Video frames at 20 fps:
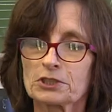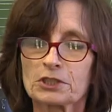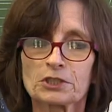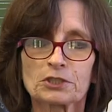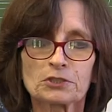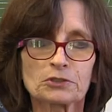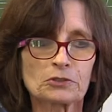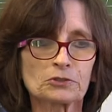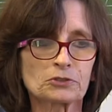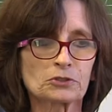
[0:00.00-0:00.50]
she
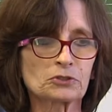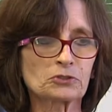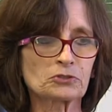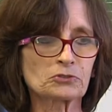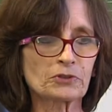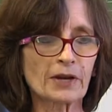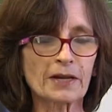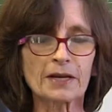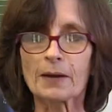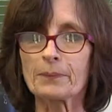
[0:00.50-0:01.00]
stood
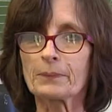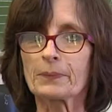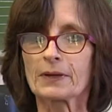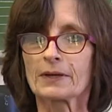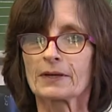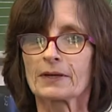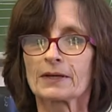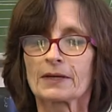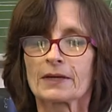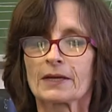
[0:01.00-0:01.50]
straight up
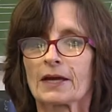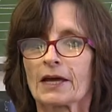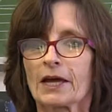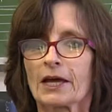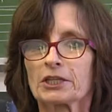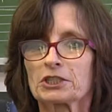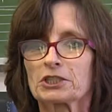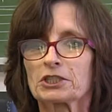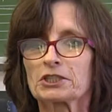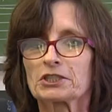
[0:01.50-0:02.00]

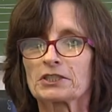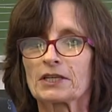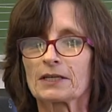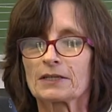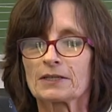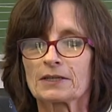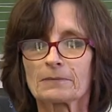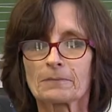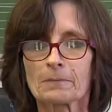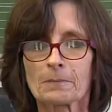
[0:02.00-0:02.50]
and she
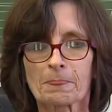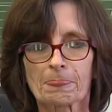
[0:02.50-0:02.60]
said,